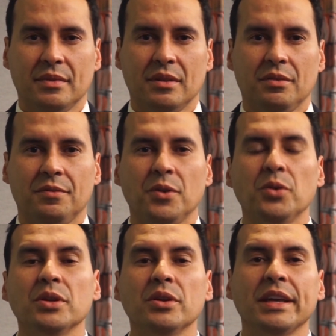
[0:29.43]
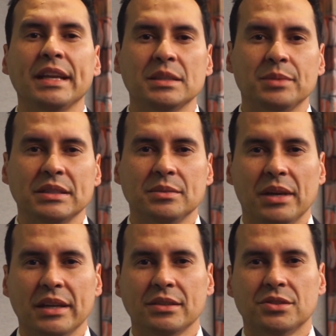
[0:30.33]
The forward-looking aspect to
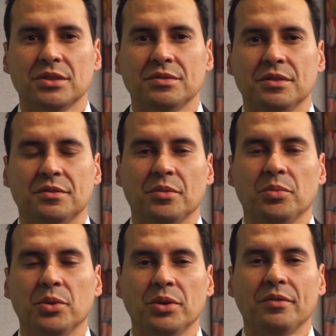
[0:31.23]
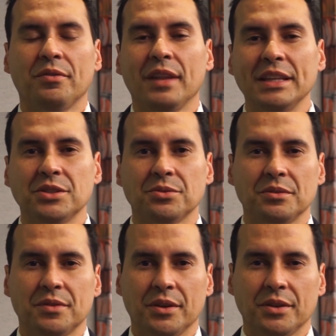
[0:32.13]
markets shifted from a more inflationary
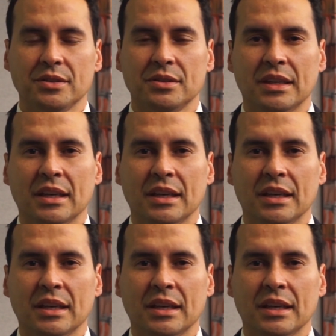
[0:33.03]
focus